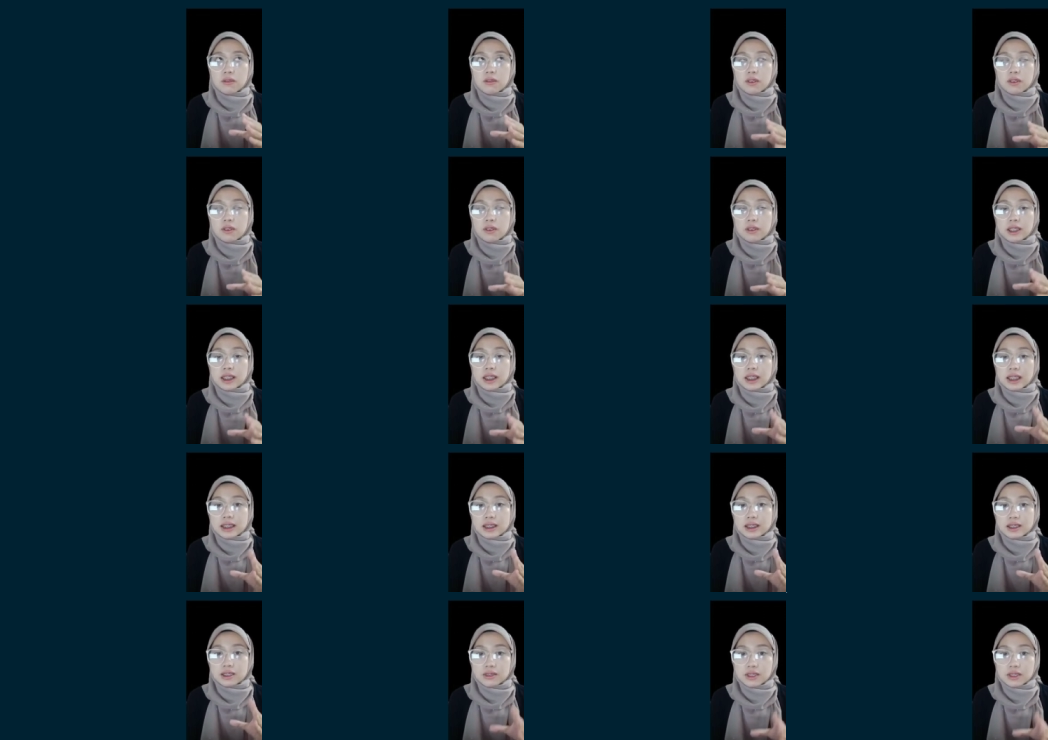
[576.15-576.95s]
for
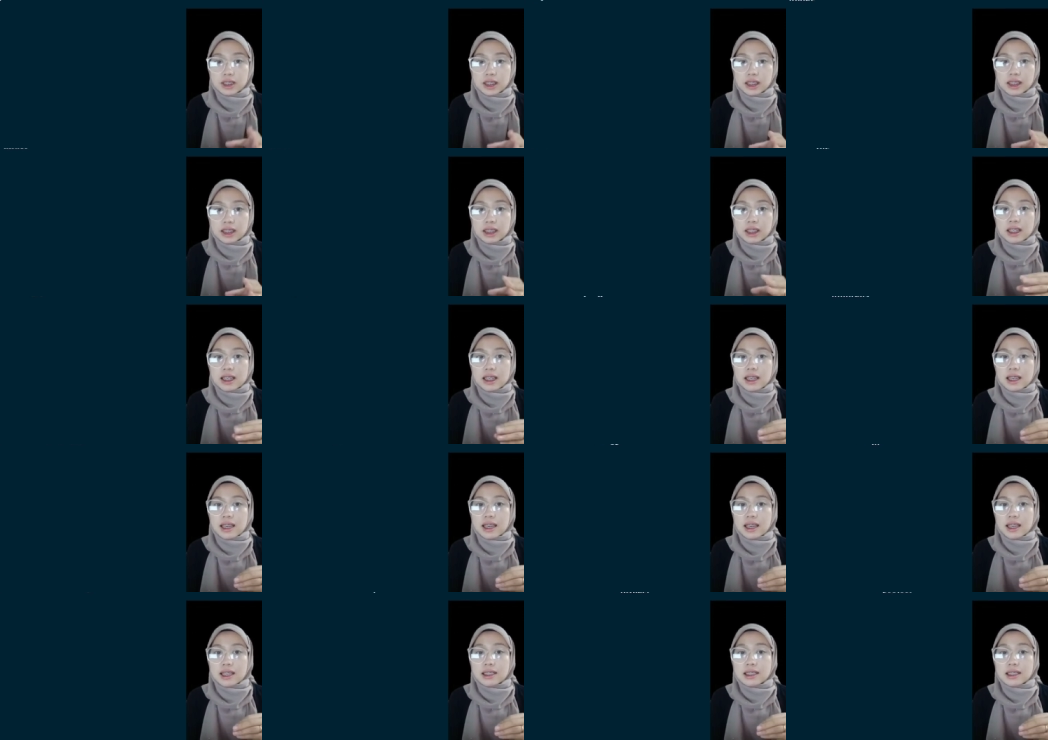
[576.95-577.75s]
gathering
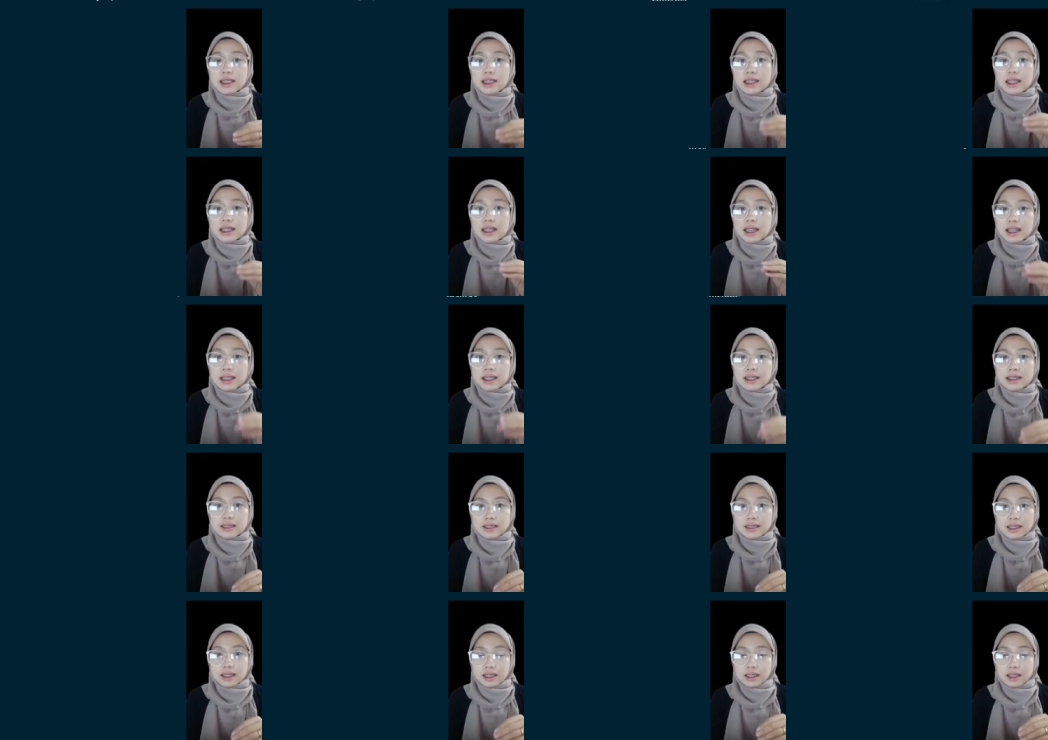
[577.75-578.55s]
and
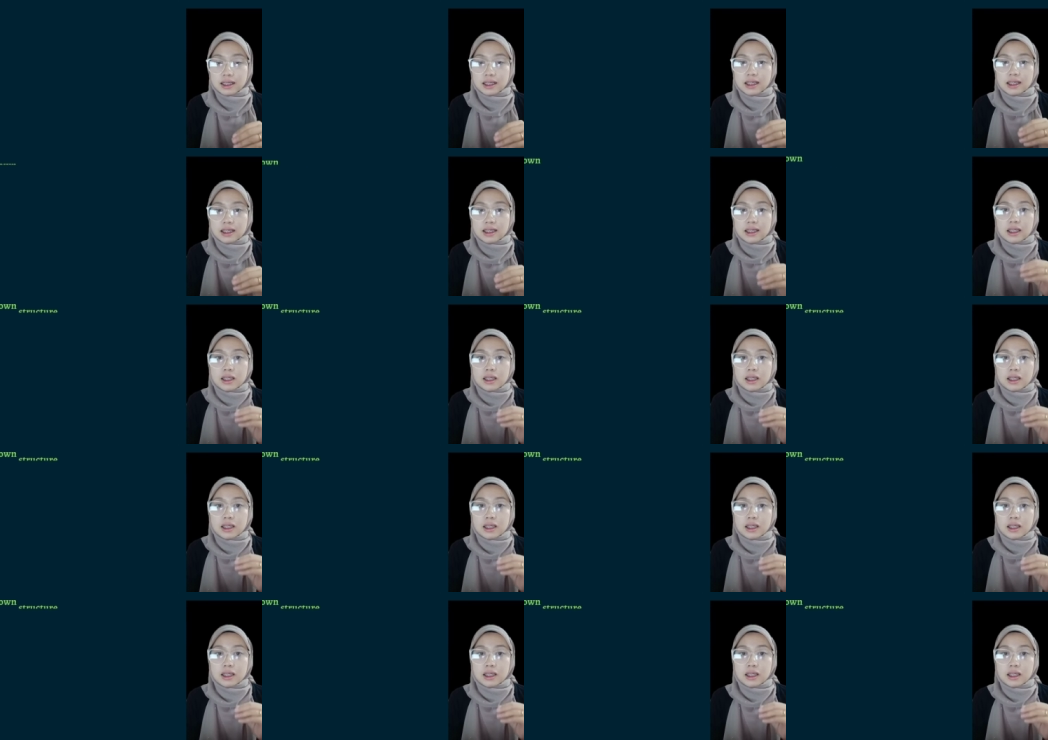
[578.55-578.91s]
analyzing